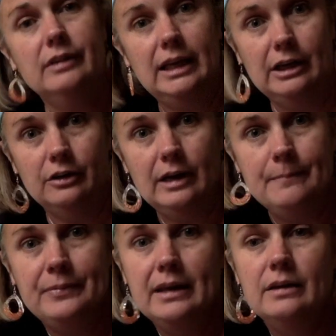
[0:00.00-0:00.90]
in
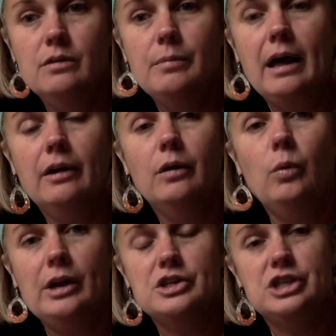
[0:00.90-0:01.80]
Kittery, no matter
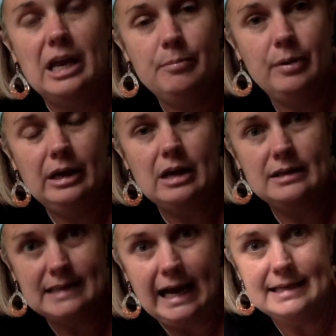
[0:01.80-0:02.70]
what shape and
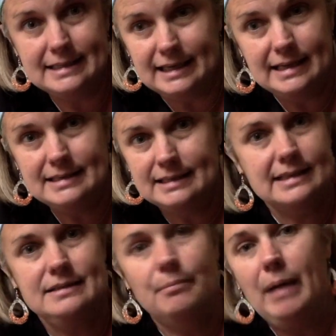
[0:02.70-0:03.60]
size it is, it
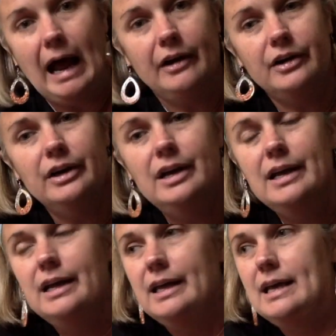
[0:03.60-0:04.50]
doesn't matter.
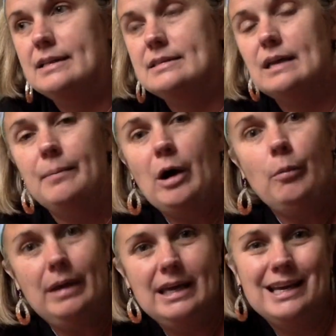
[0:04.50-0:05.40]
It's
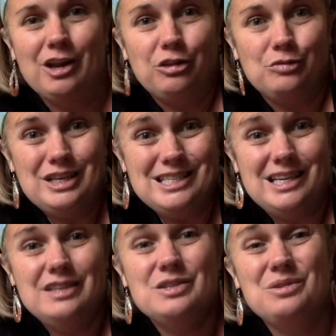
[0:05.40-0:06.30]
about making it
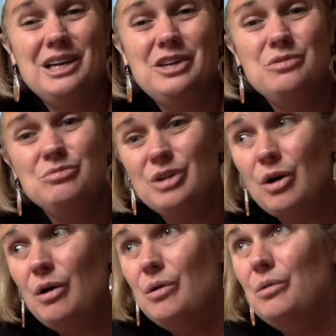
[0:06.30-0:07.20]
3D so that you
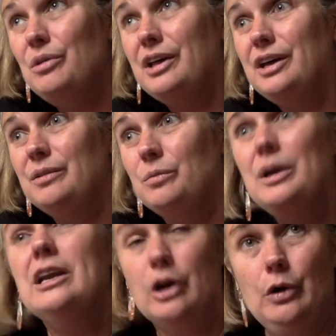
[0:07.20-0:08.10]
know that
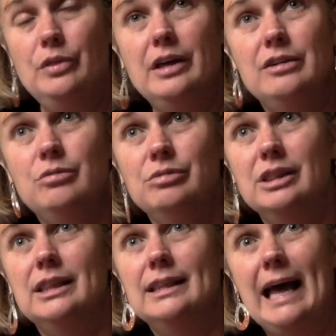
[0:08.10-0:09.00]
we know that
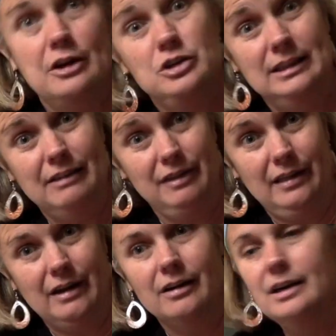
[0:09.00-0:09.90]
you actually live
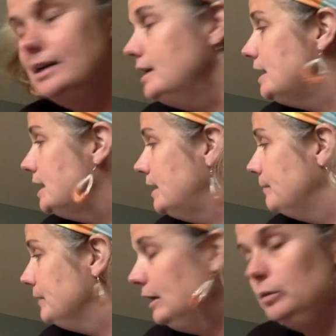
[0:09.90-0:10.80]
in there.
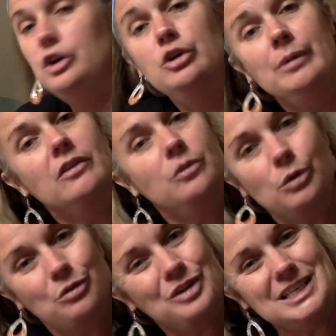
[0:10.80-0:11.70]
And we're humans.
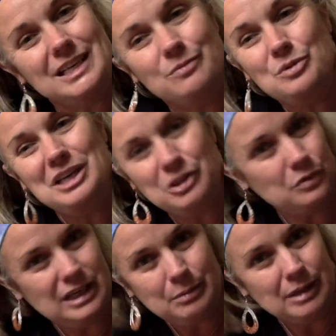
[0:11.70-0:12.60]
We're 3D. We need
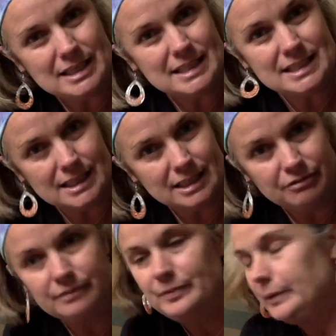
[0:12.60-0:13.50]
3D places to
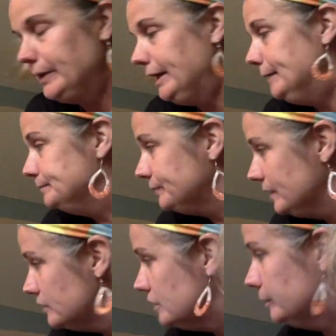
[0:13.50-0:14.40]
live. Okay?
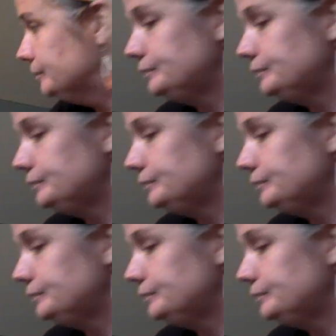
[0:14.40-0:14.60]
So,